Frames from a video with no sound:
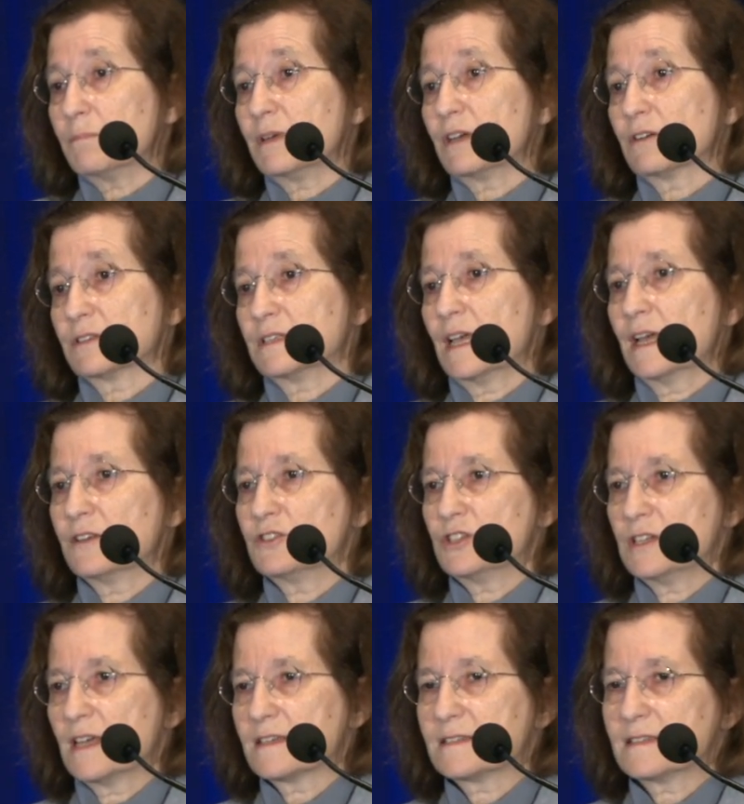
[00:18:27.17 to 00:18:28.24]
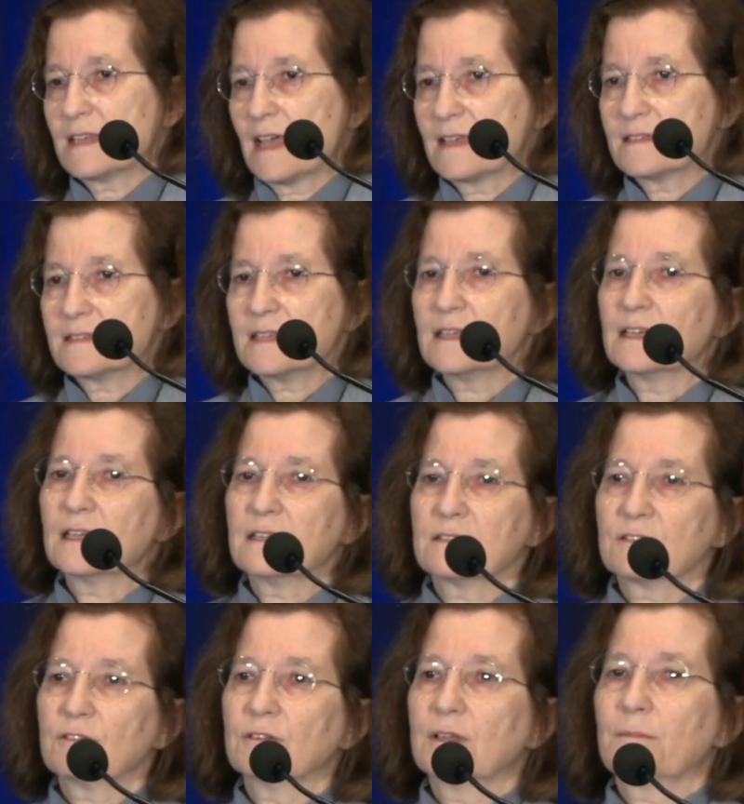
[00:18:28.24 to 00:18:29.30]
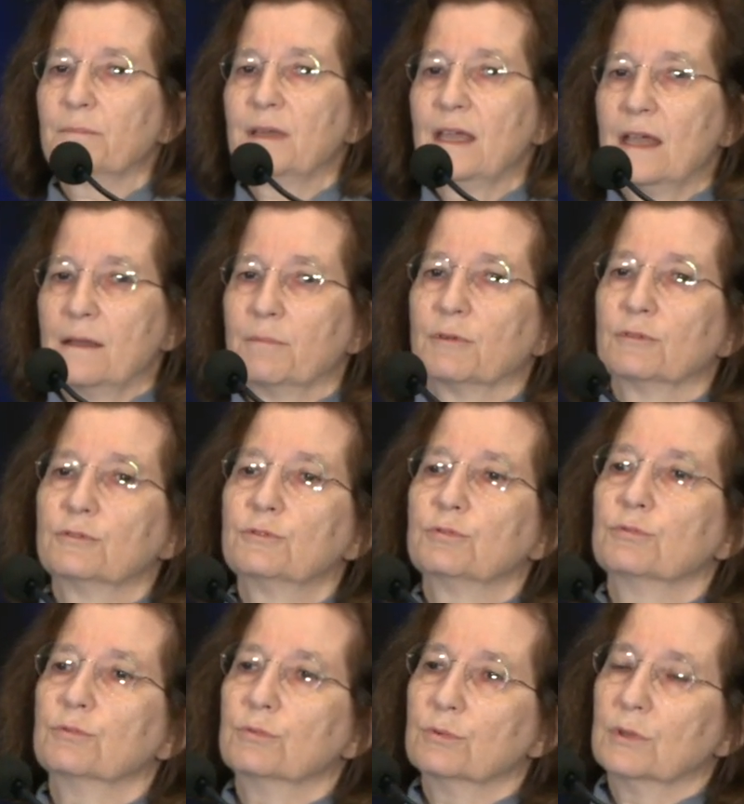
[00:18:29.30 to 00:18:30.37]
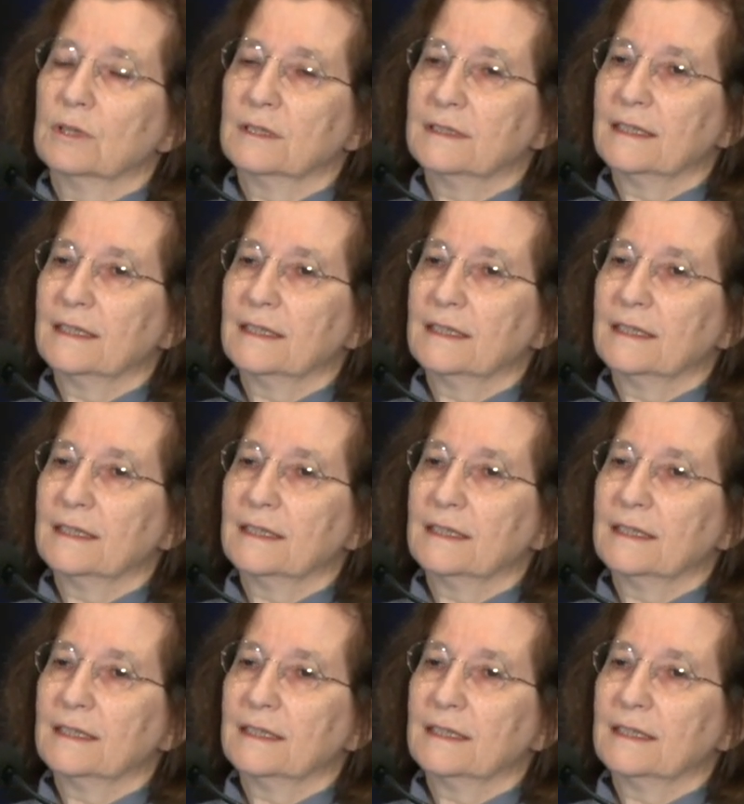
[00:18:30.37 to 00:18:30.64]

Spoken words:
because the NGS testing is going to be able to